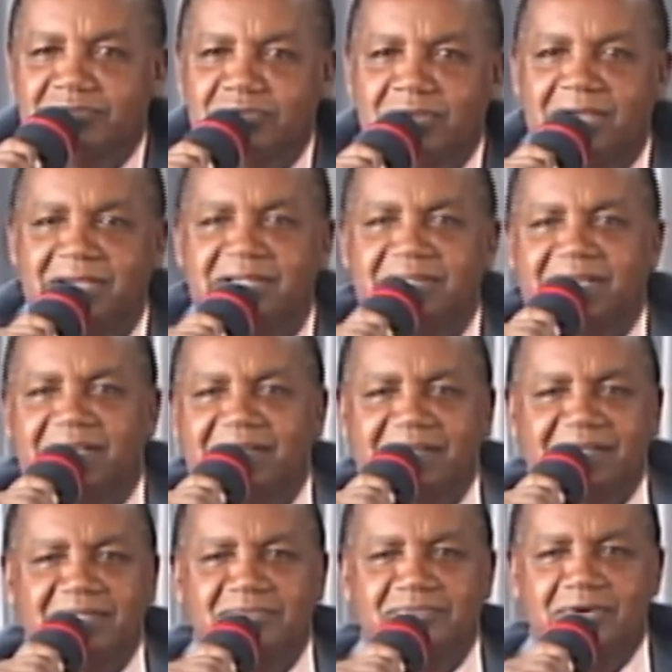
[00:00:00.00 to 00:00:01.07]
are
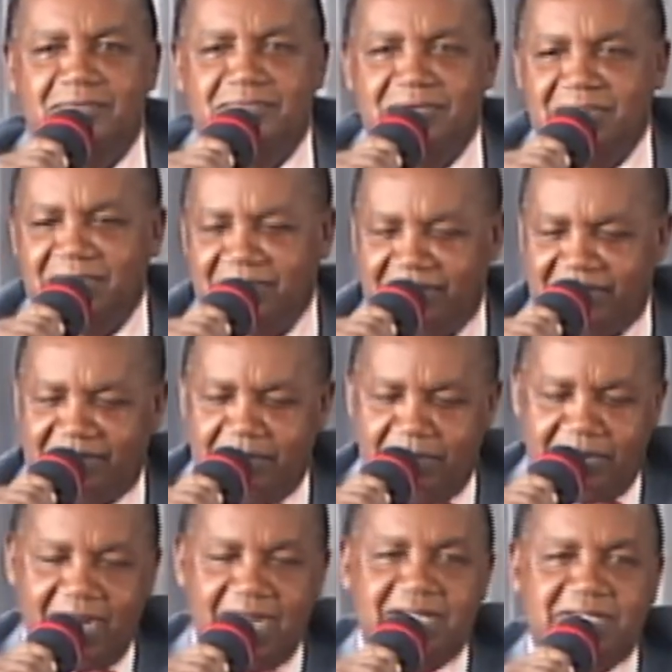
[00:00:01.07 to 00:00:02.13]
getting involved in
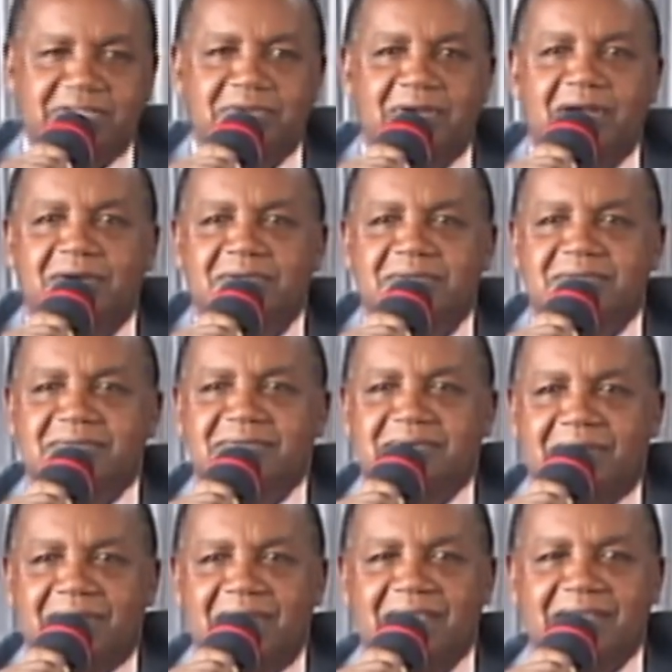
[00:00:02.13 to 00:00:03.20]
immorality, you
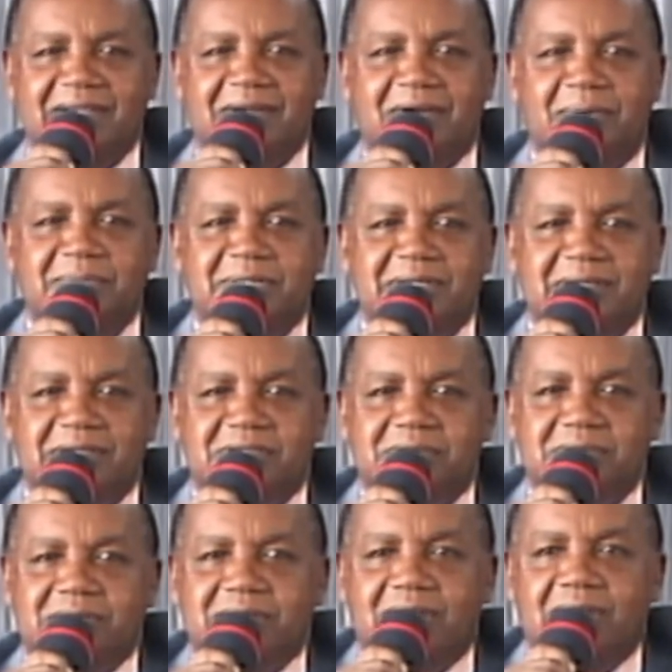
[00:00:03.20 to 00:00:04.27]
are like committing
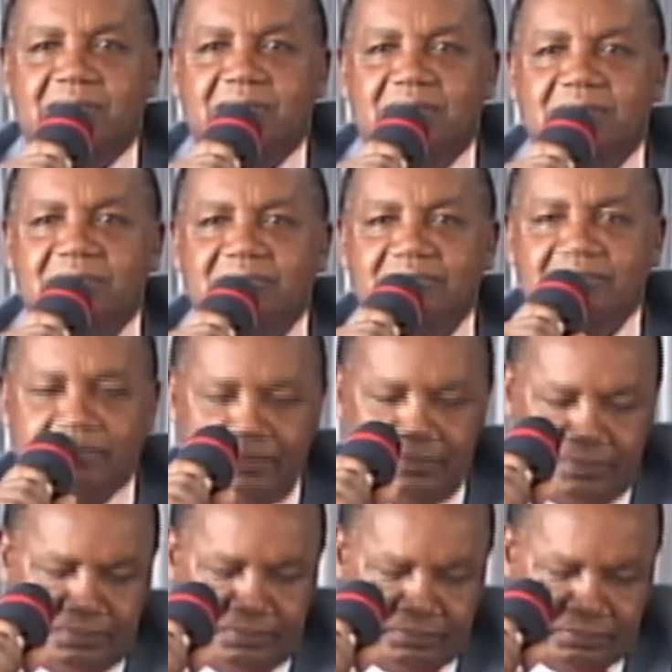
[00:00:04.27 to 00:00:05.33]
suicide.
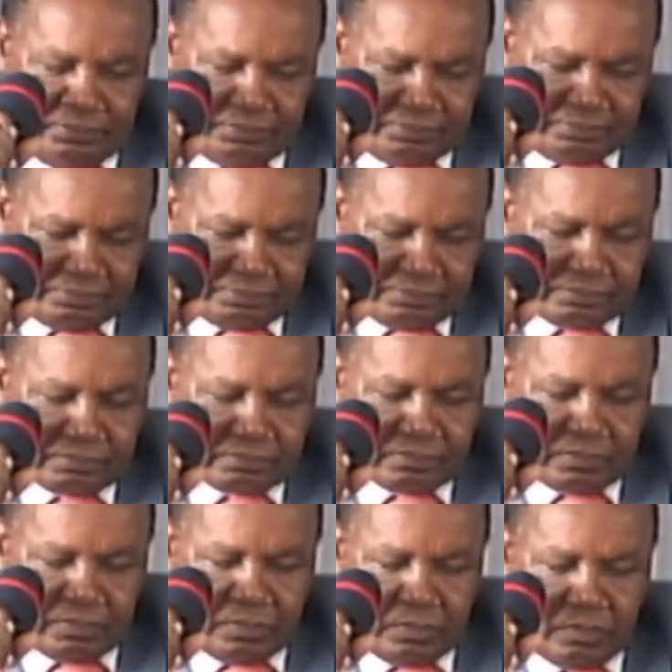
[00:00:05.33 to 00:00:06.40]

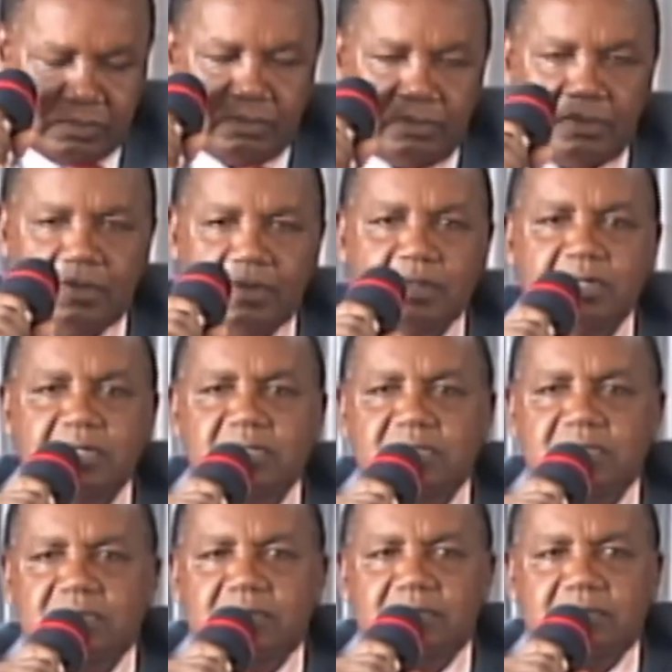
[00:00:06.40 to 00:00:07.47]

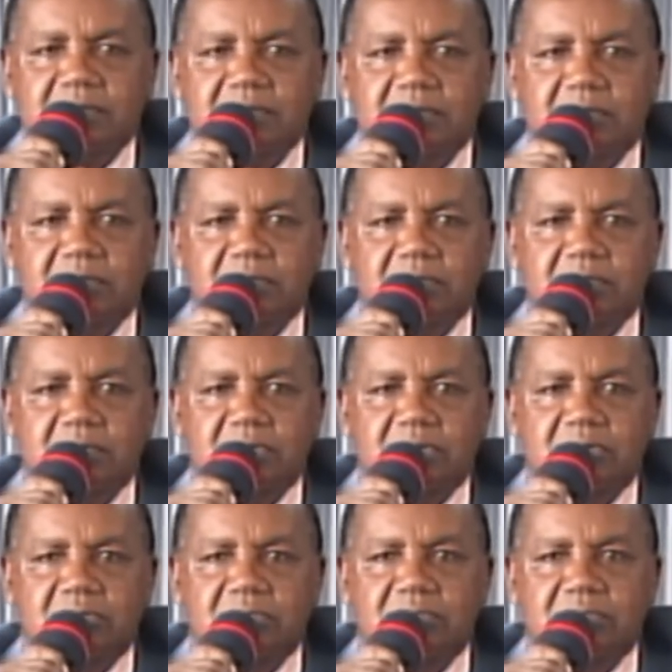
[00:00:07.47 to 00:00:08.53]

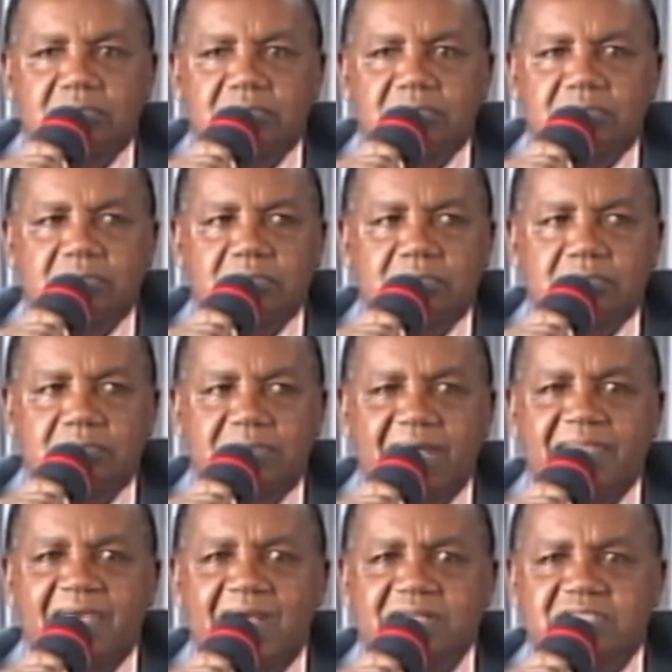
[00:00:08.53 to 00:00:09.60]

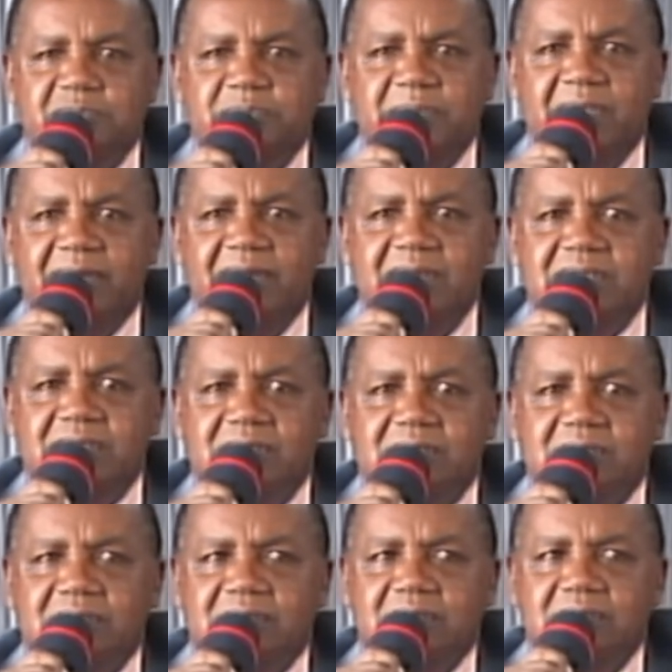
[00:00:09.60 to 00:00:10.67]
But that spirit
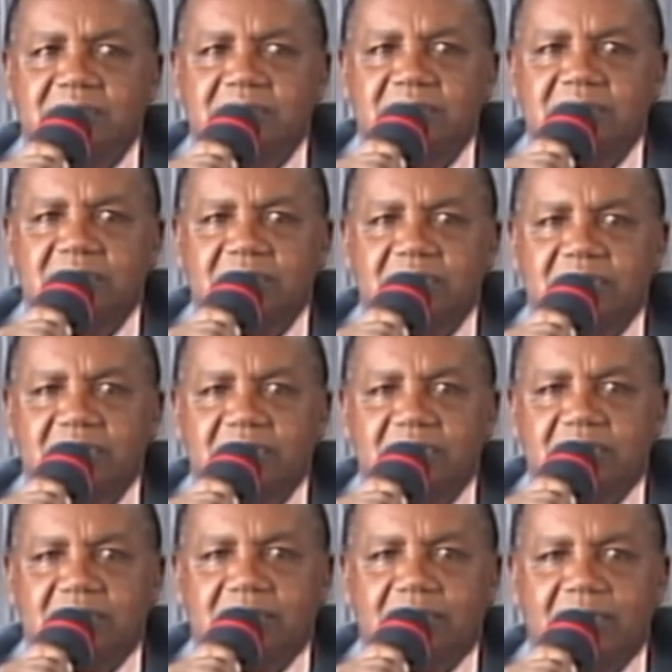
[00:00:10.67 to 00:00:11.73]

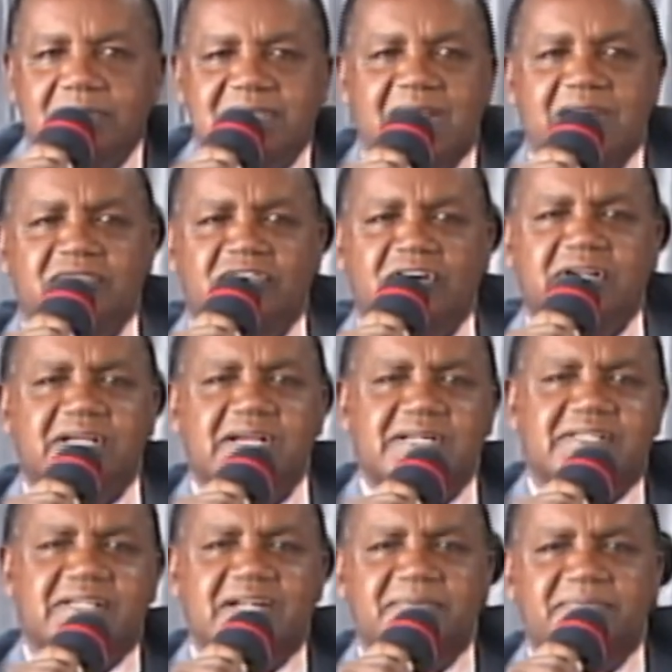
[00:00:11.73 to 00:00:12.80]
was
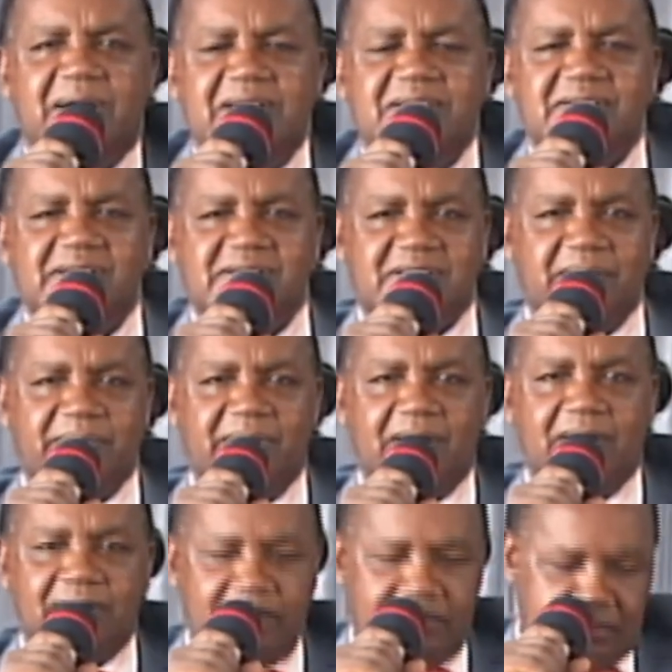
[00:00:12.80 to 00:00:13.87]
advocated by
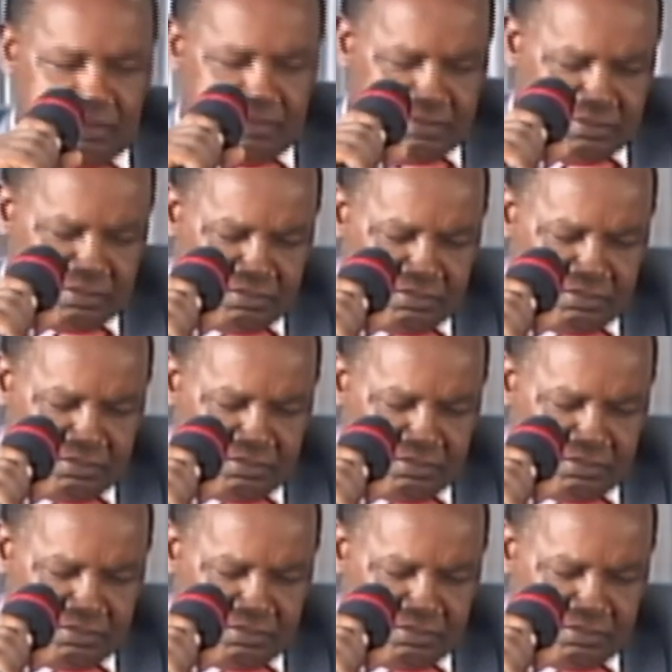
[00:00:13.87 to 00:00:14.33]
Jezebel. And the